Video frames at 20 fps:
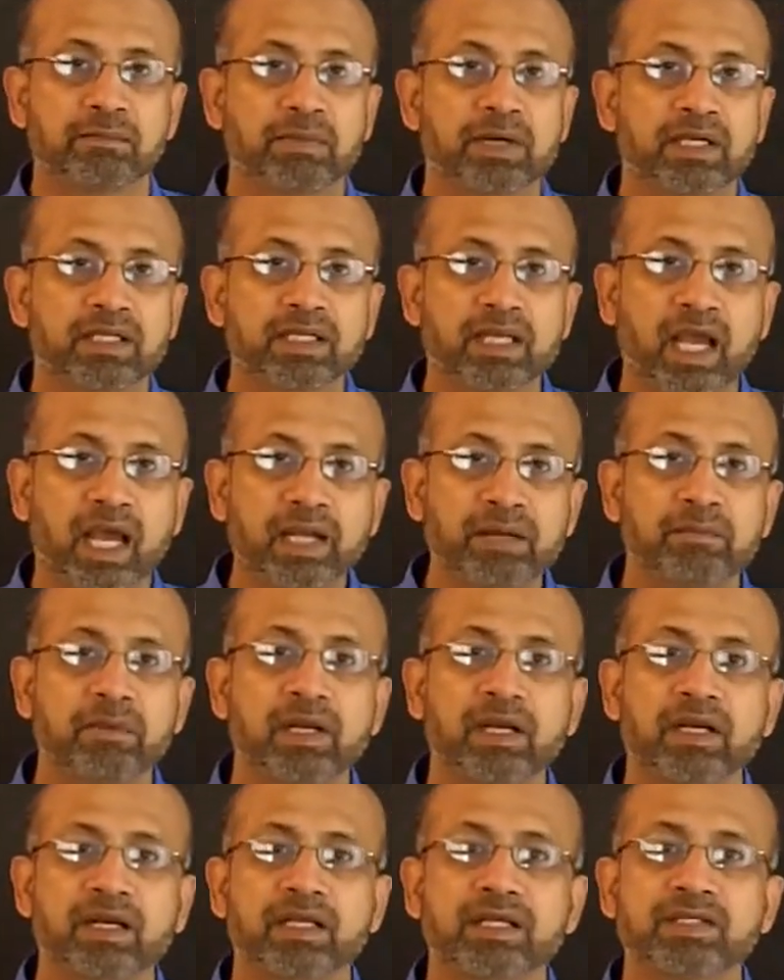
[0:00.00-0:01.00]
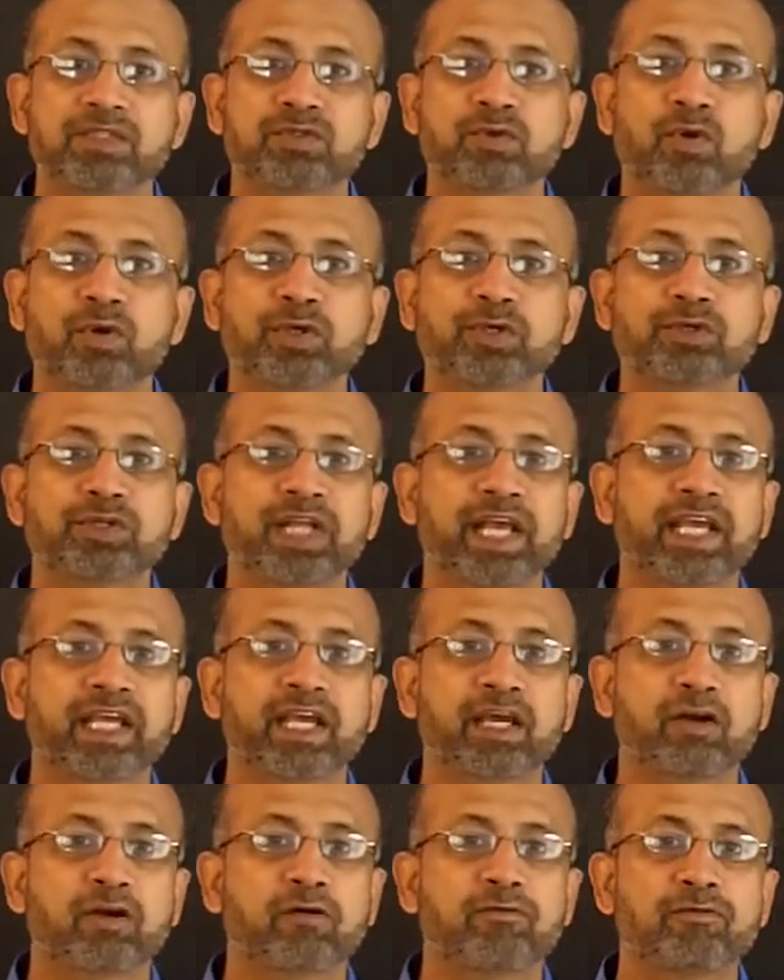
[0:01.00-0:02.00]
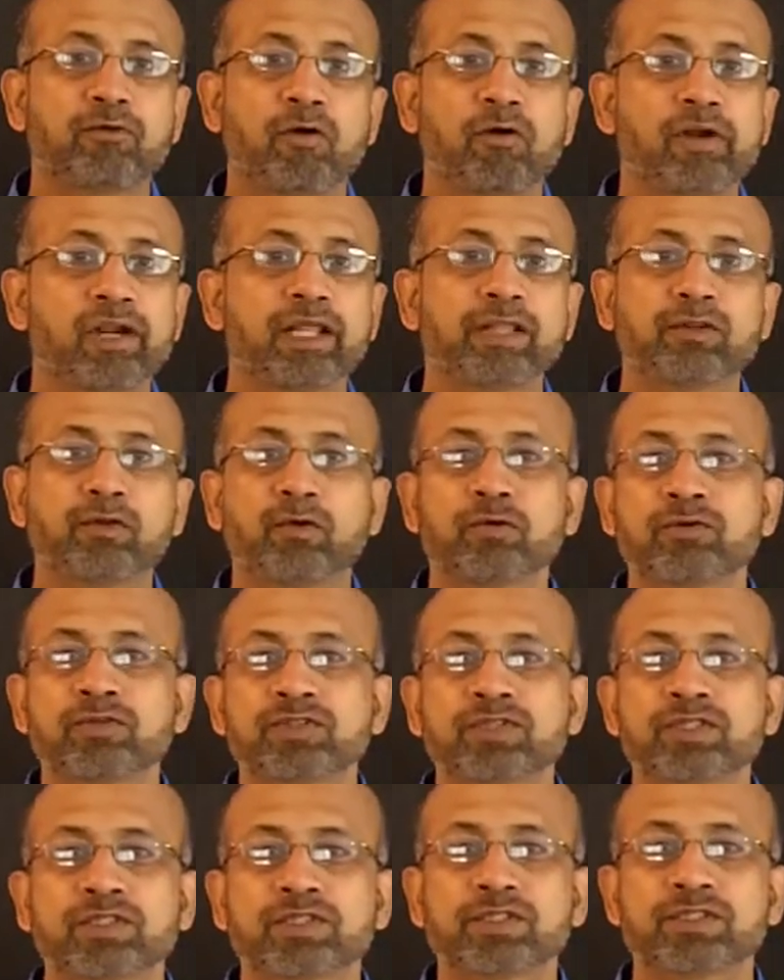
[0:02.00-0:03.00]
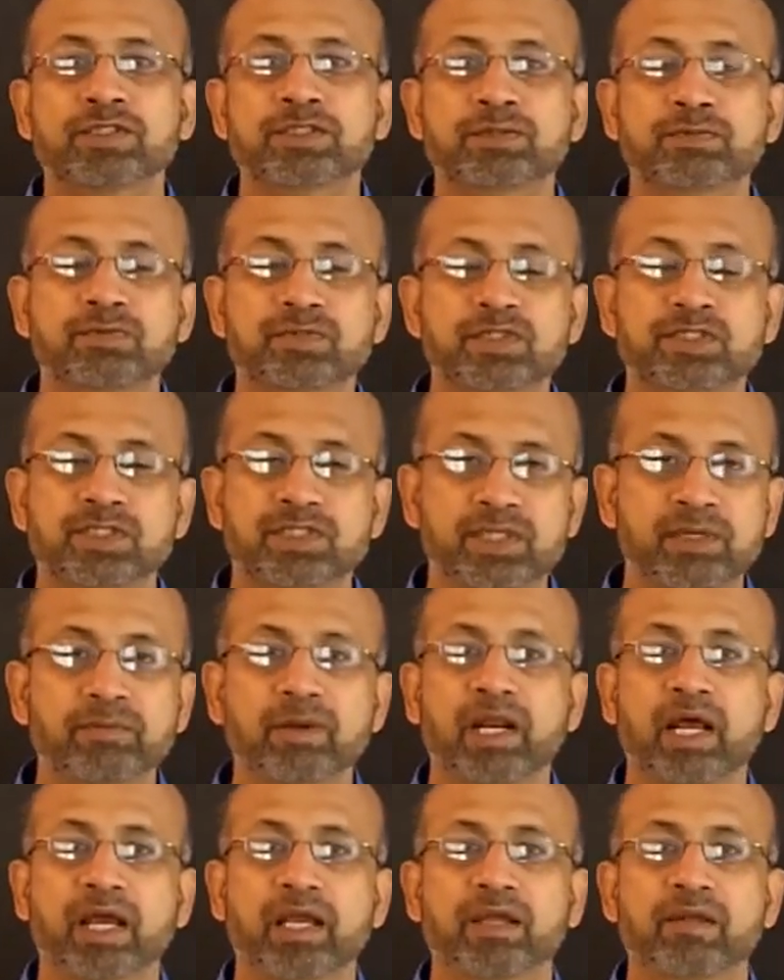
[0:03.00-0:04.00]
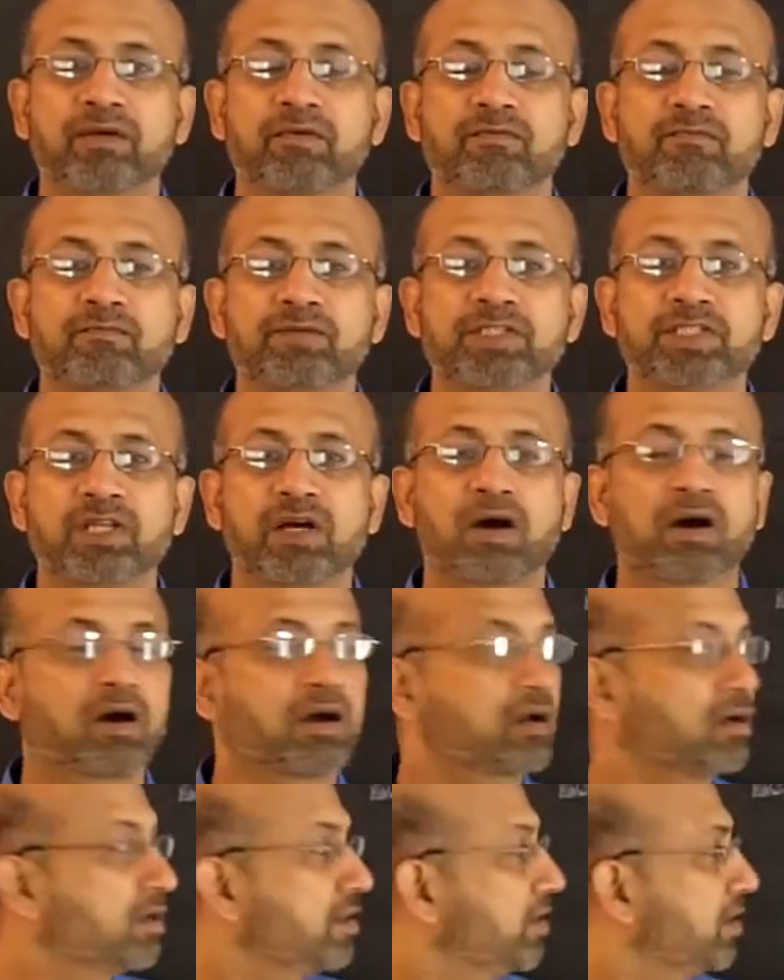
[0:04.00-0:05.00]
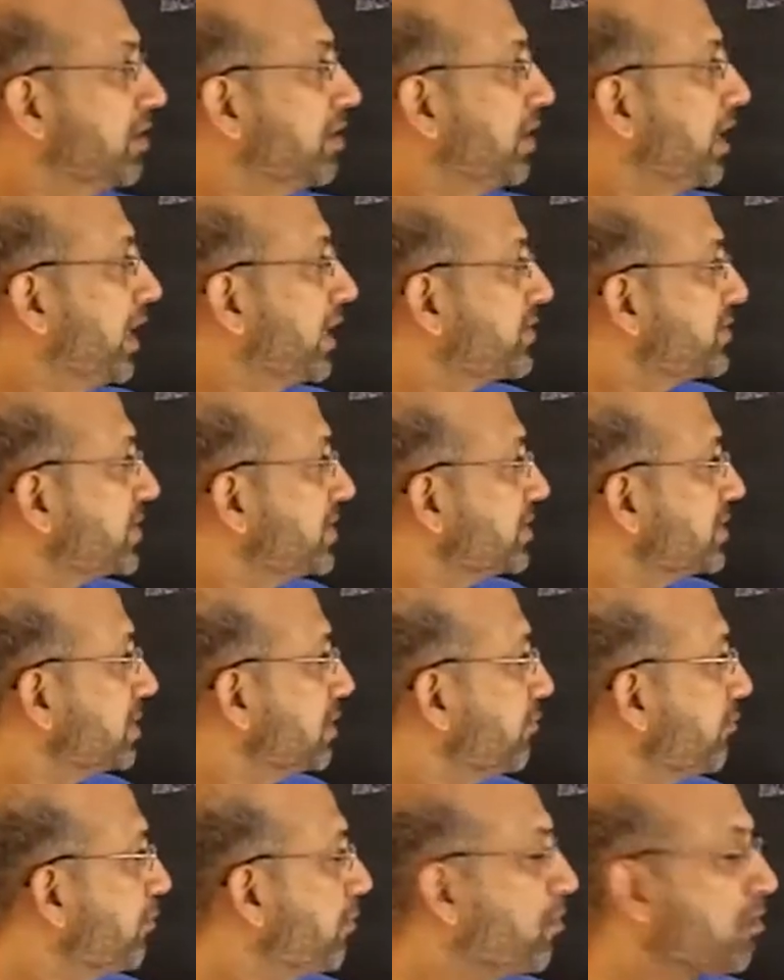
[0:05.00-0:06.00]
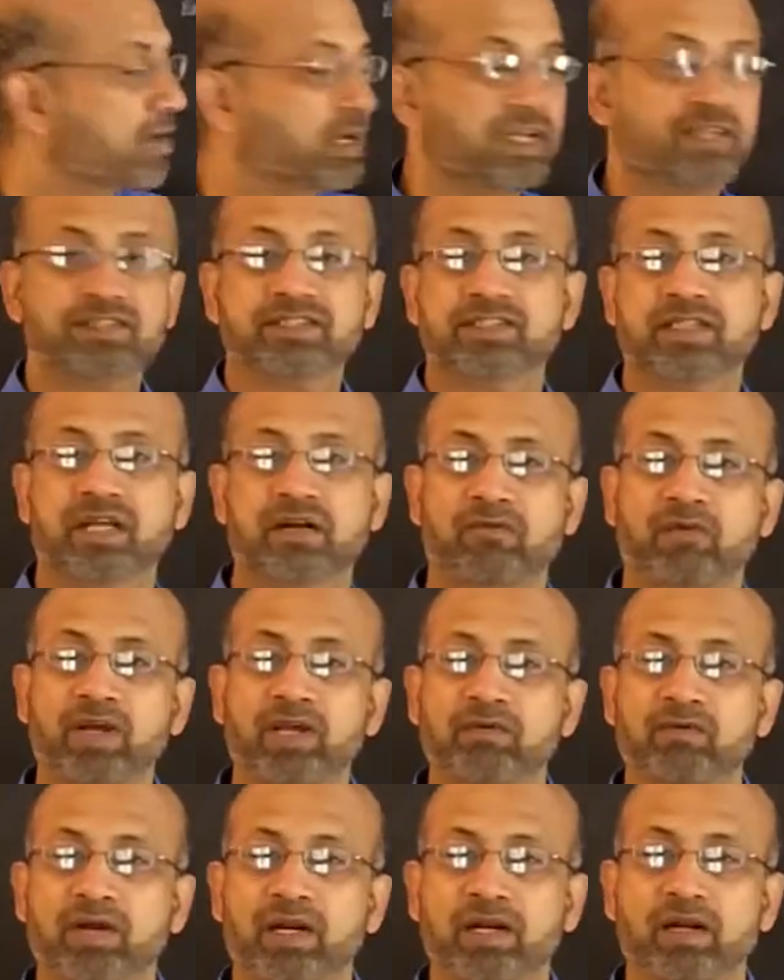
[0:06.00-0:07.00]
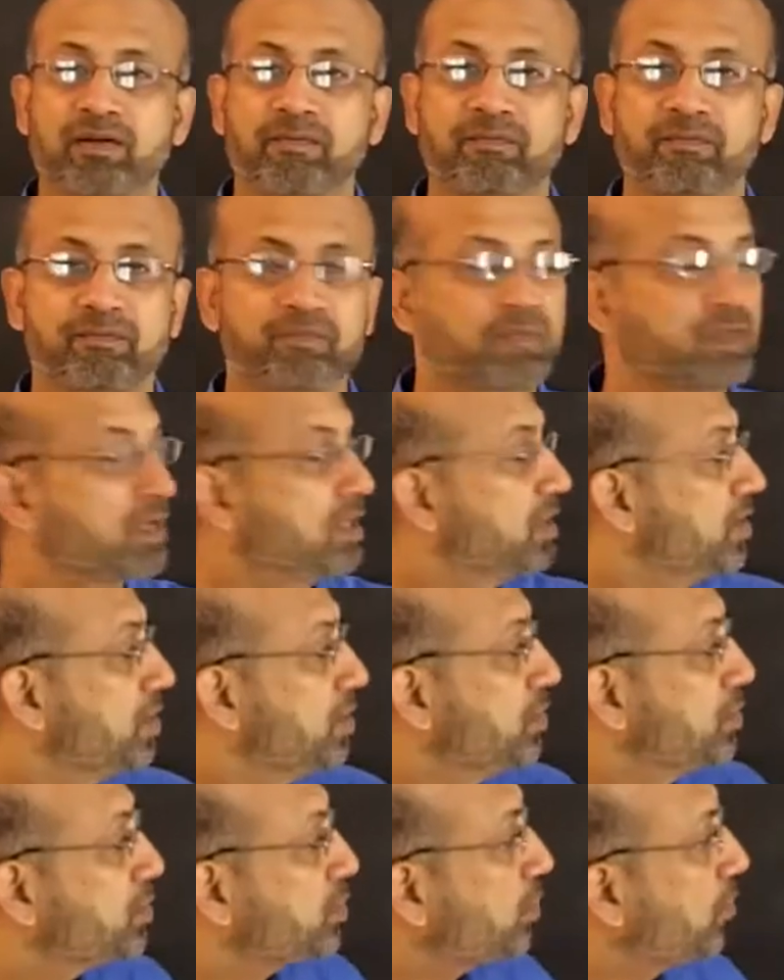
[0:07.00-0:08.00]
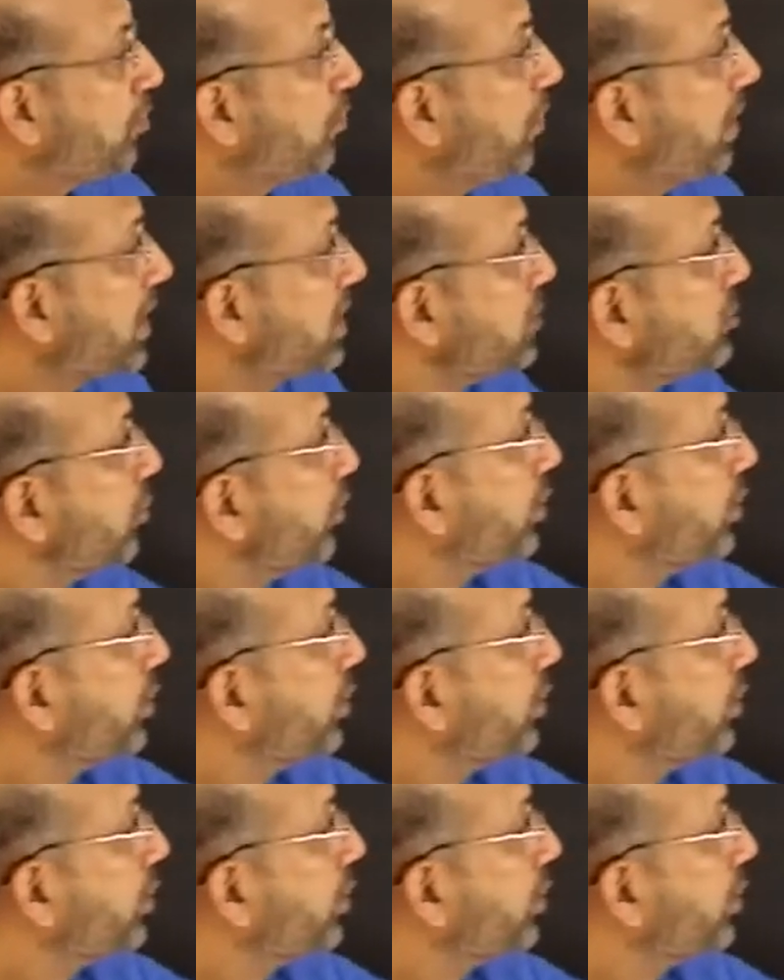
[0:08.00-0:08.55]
But the animal is going to take care of only those stimuli which are essential for its survival. So what is